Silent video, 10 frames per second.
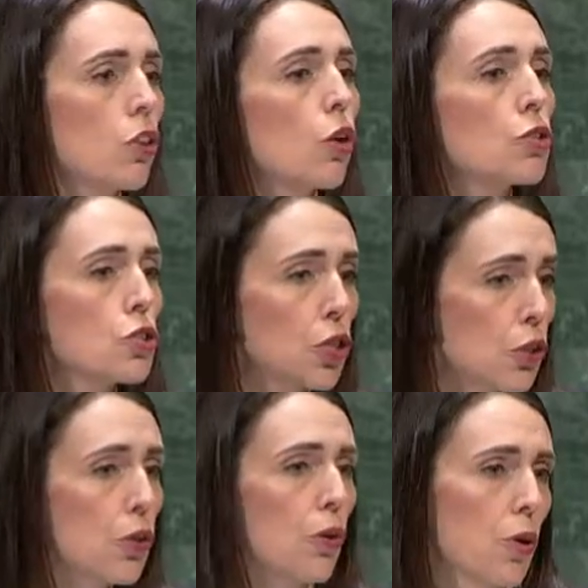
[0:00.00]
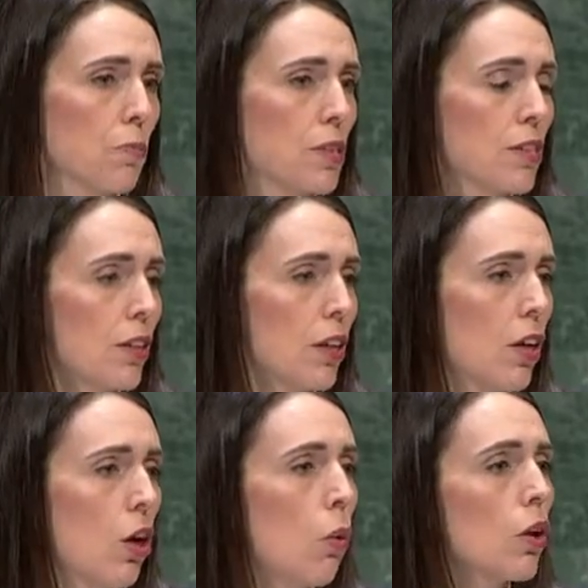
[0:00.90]
those two groups
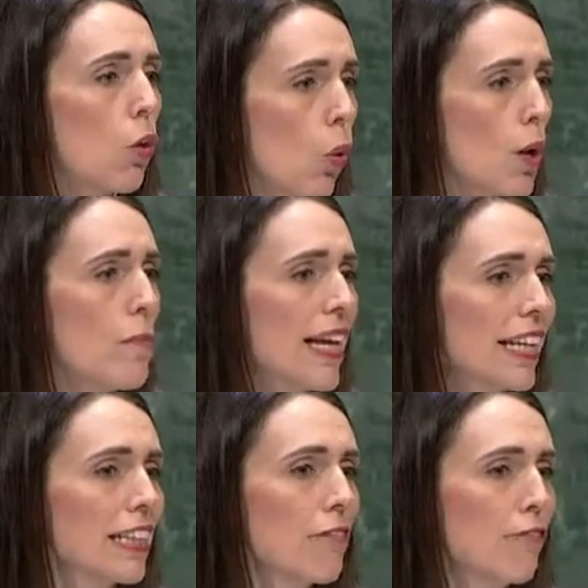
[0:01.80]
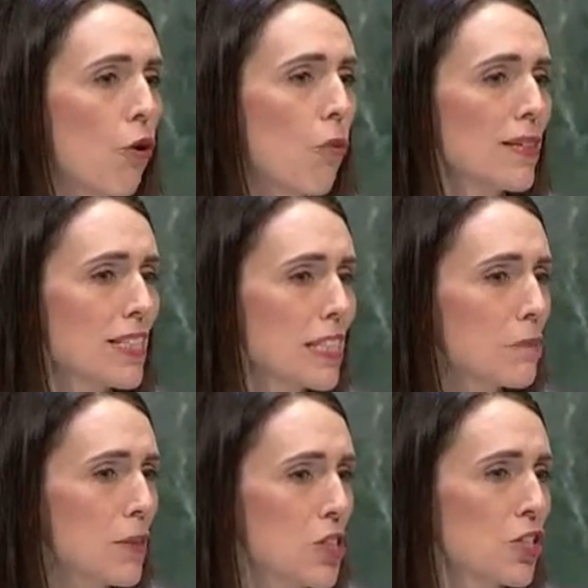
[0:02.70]
will automatically form a
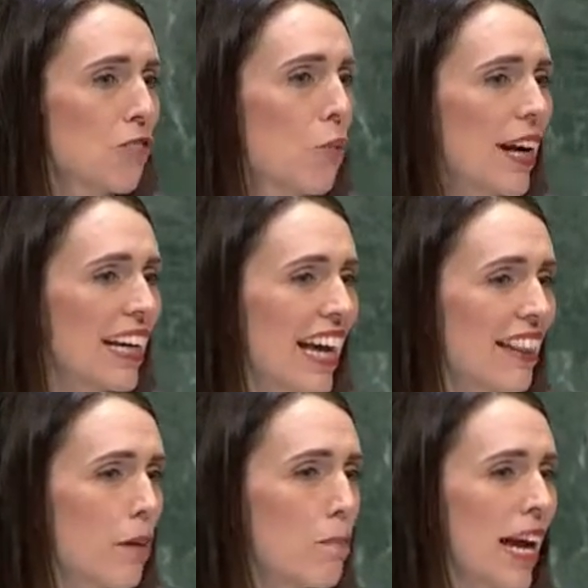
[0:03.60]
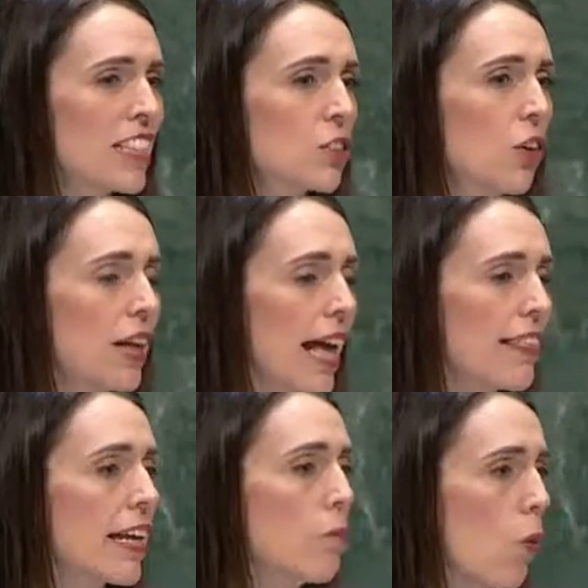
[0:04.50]
suspicion of one another based on
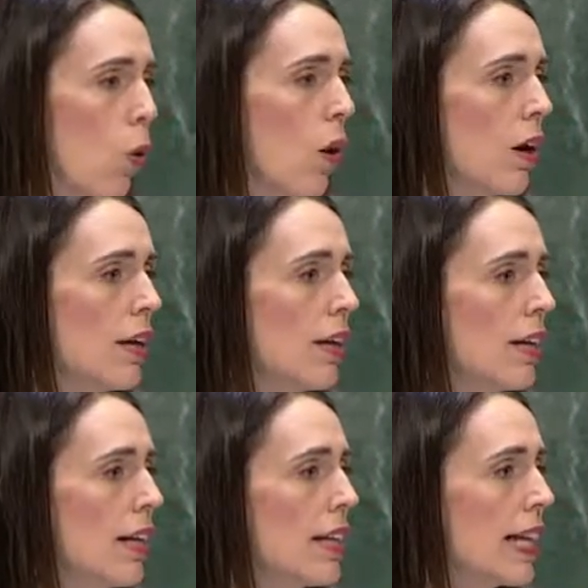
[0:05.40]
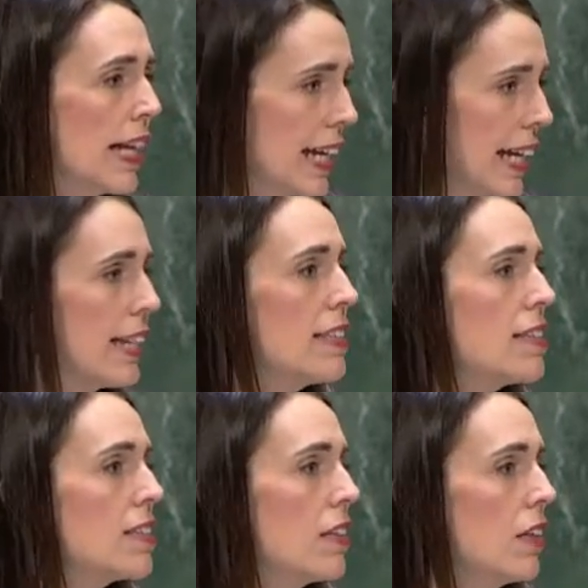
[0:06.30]
nothing more than
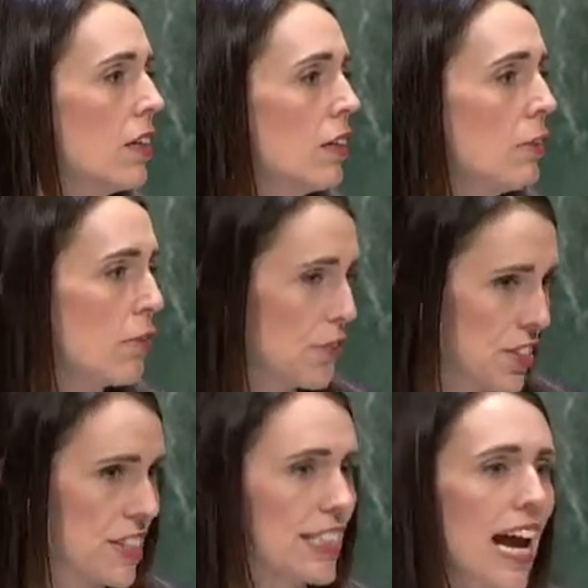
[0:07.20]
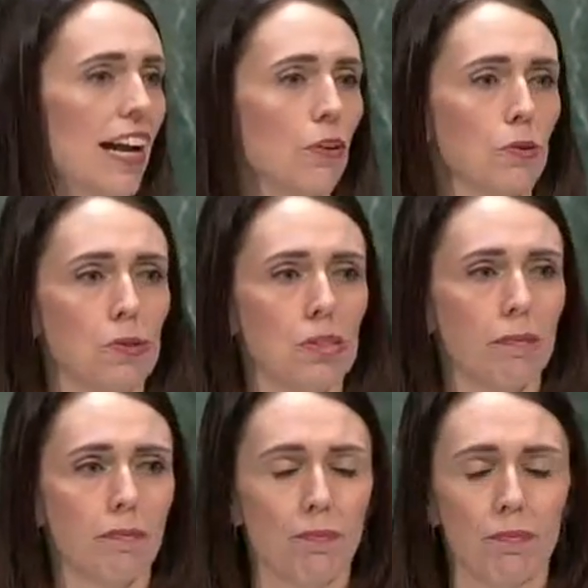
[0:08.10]
heads versus tails.